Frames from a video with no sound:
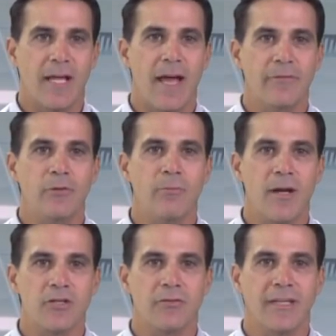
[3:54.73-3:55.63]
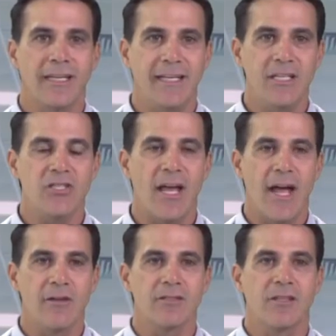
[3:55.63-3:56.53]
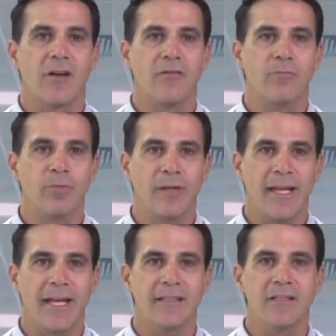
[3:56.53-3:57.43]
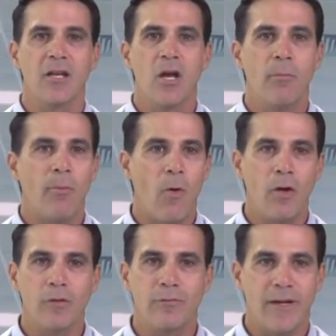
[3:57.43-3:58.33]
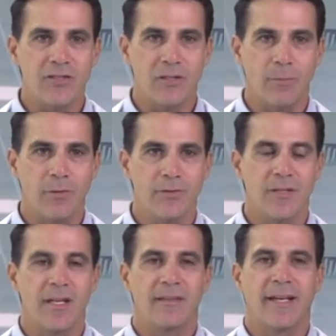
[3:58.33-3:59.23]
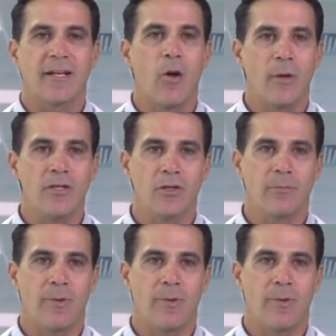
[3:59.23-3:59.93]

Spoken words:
have you measuring each ounce of bland, boiled vegetables that go in your